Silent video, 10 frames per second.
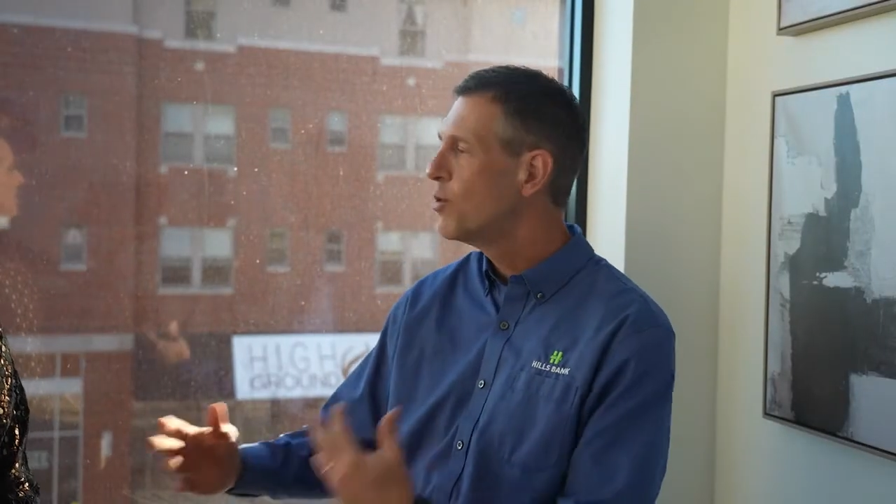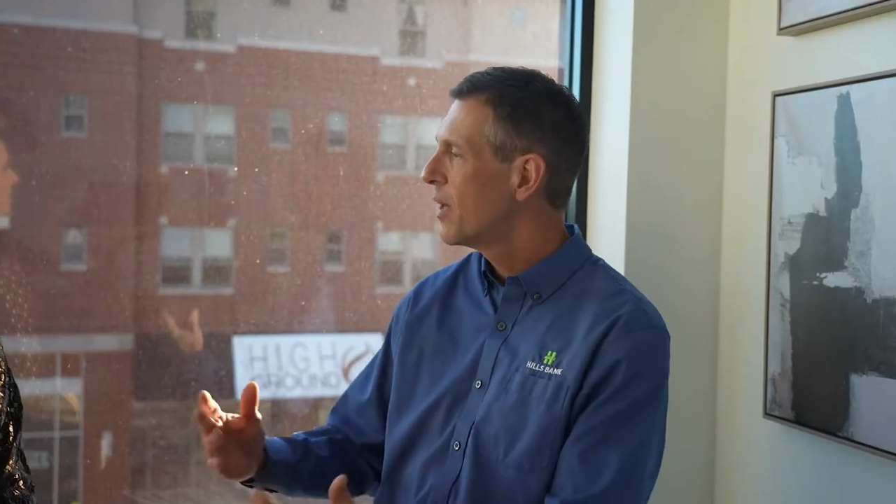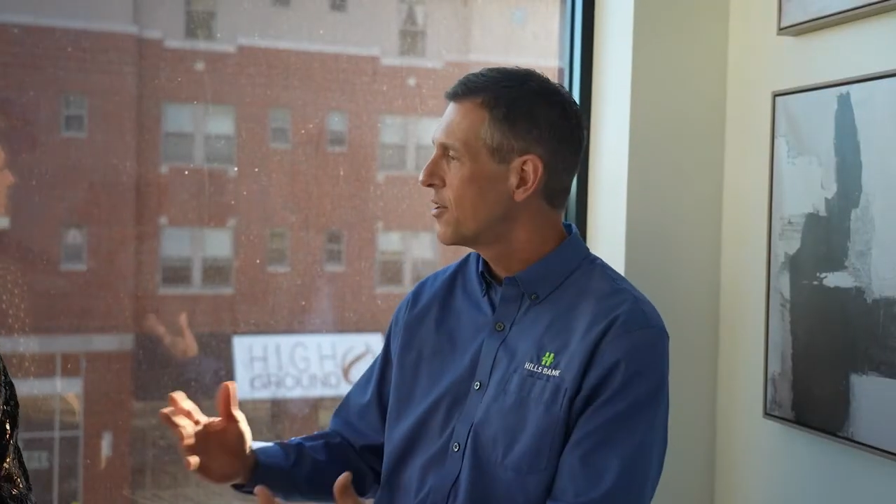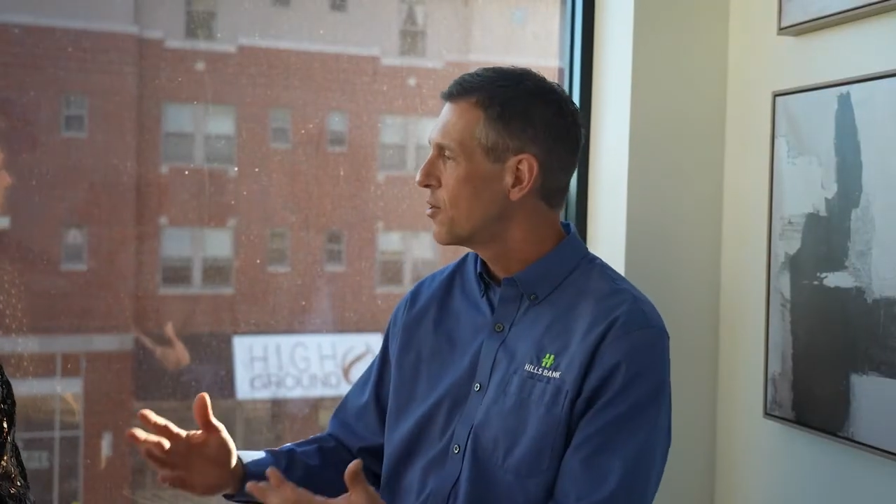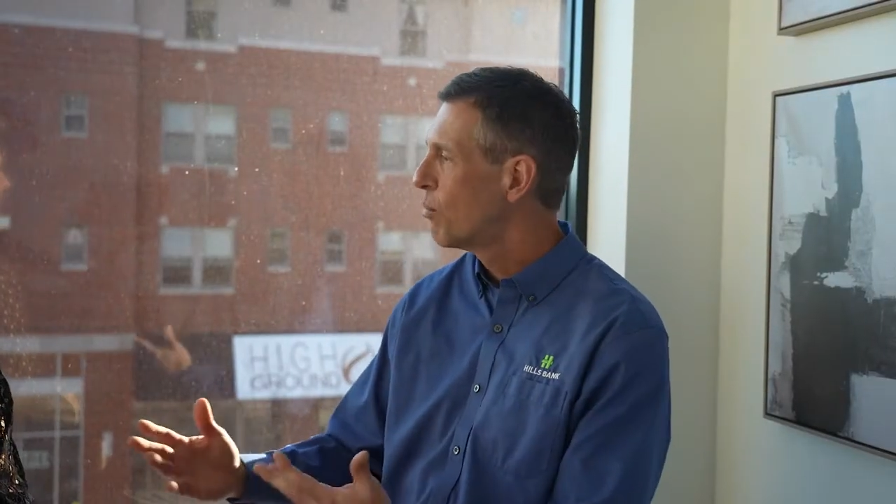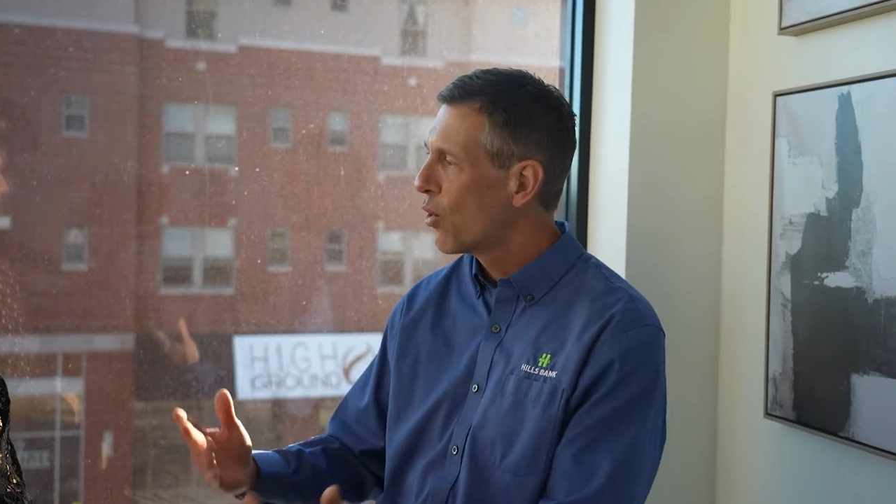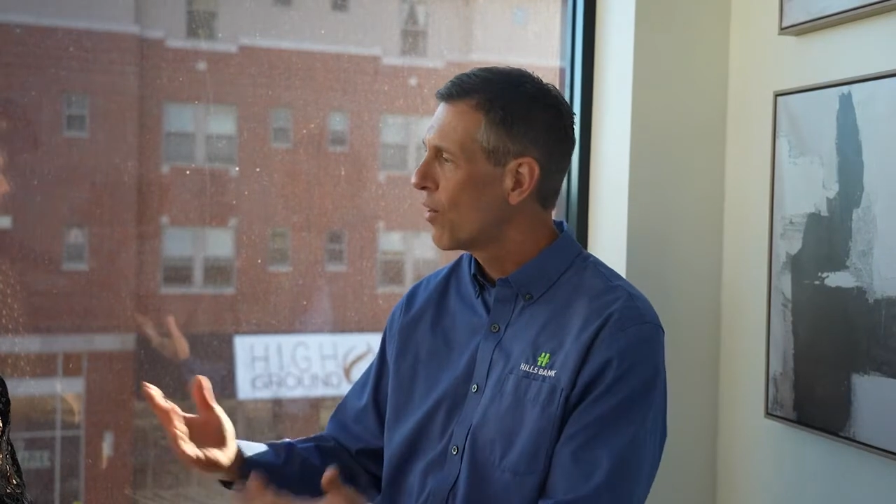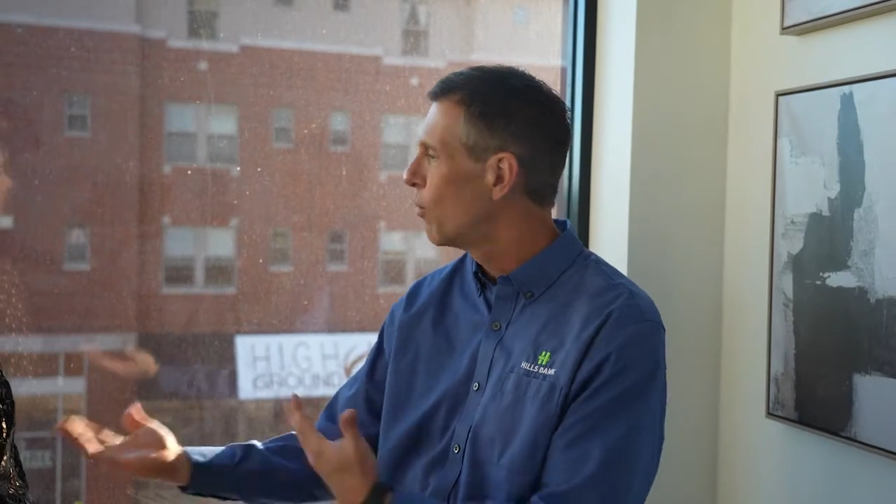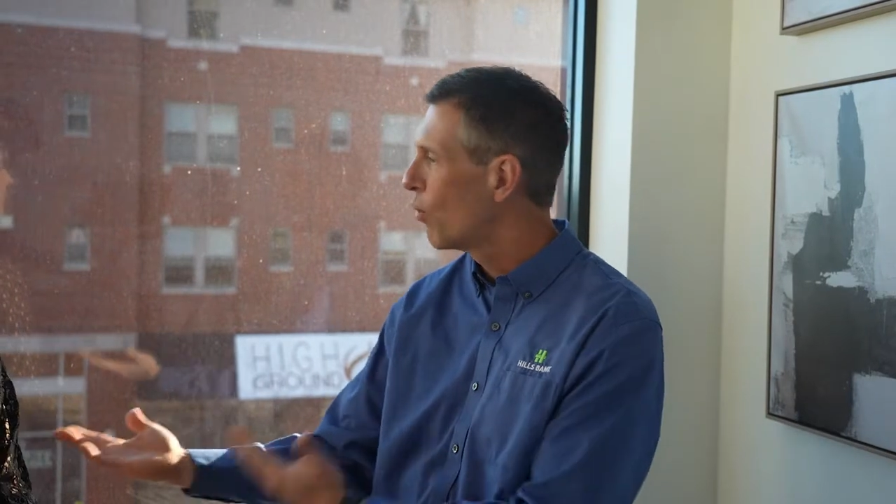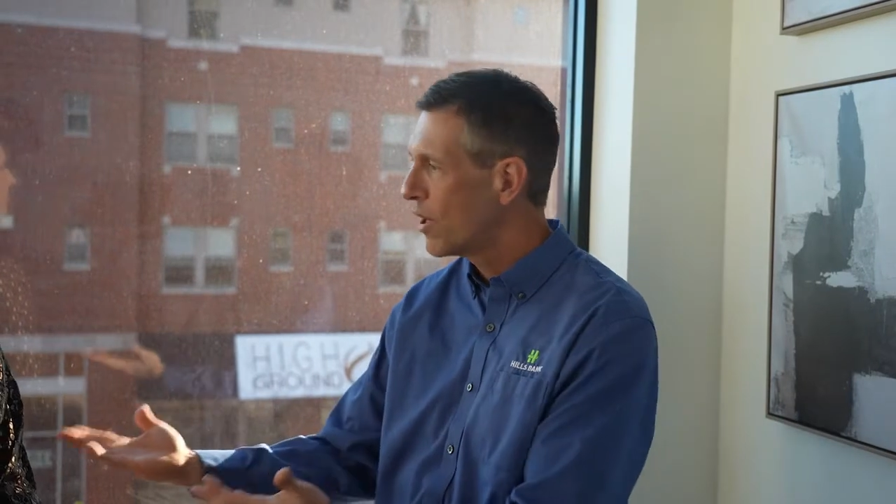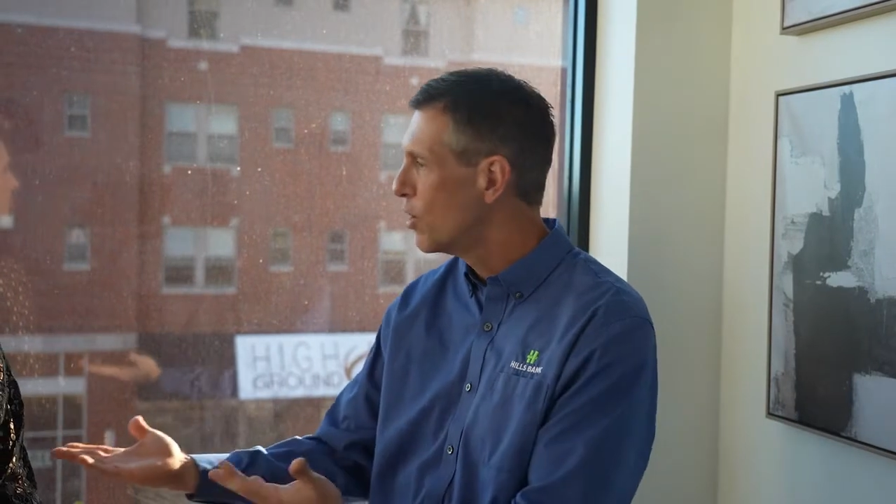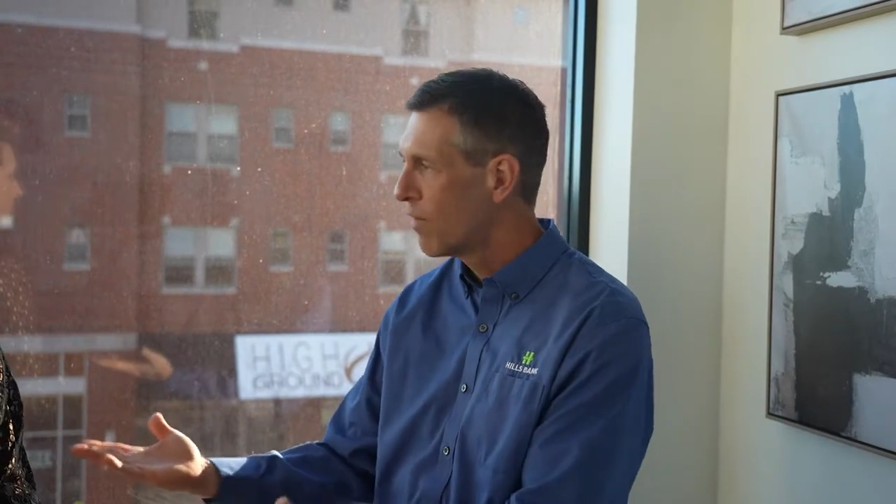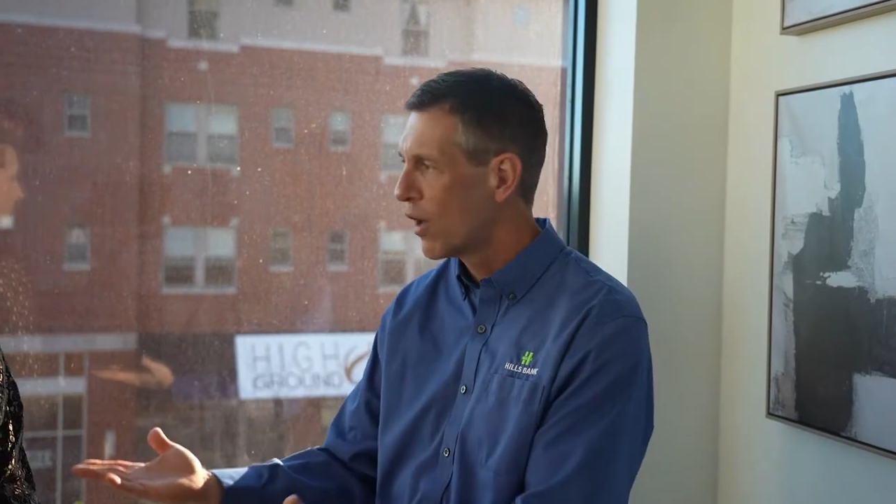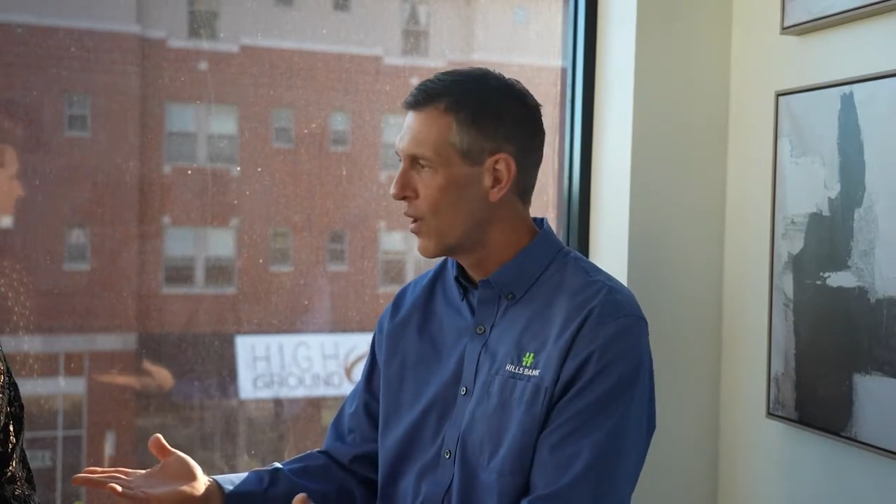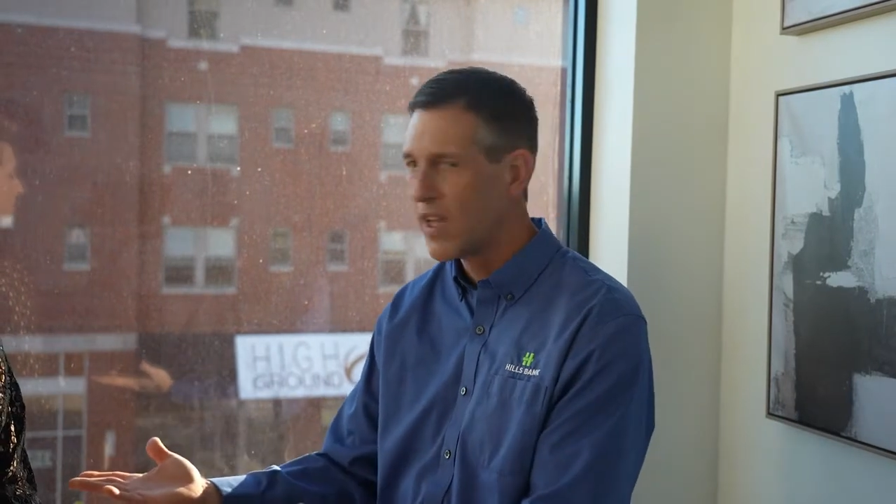much more than what you've already